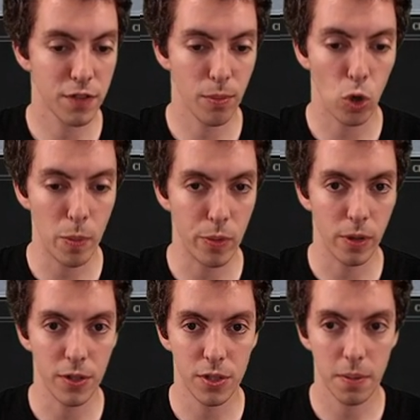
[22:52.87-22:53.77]
some wormy
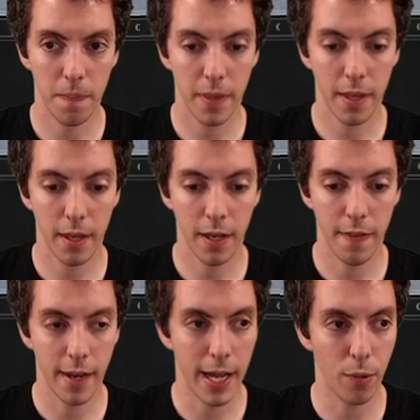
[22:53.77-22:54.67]
boys, and
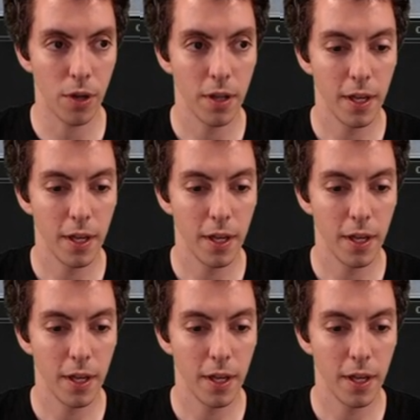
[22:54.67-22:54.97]
then I will